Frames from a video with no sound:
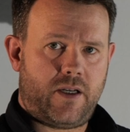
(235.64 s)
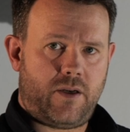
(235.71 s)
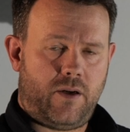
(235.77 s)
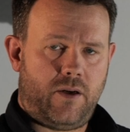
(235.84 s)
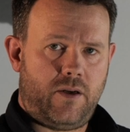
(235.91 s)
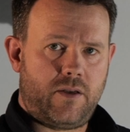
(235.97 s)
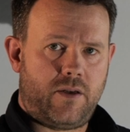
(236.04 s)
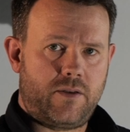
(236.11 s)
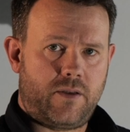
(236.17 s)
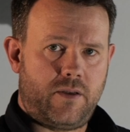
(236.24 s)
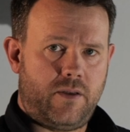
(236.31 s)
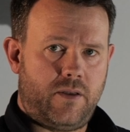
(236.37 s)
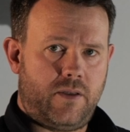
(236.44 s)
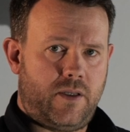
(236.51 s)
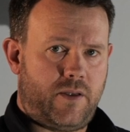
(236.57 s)
at all on
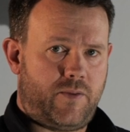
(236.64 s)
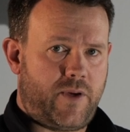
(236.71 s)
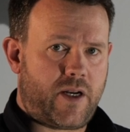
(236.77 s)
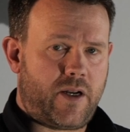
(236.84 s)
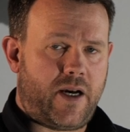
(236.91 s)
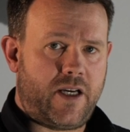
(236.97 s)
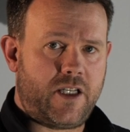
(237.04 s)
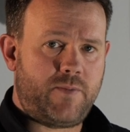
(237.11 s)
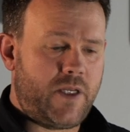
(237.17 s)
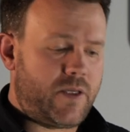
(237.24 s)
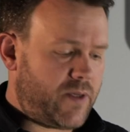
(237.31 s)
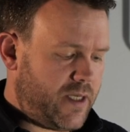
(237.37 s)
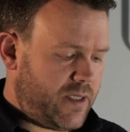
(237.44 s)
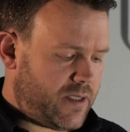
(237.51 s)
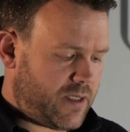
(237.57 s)
your regular high-speed
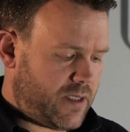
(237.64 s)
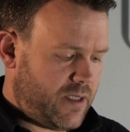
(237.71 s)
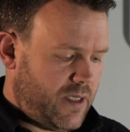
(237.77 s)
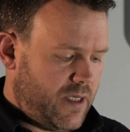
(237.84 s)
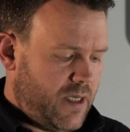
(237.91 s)
rates.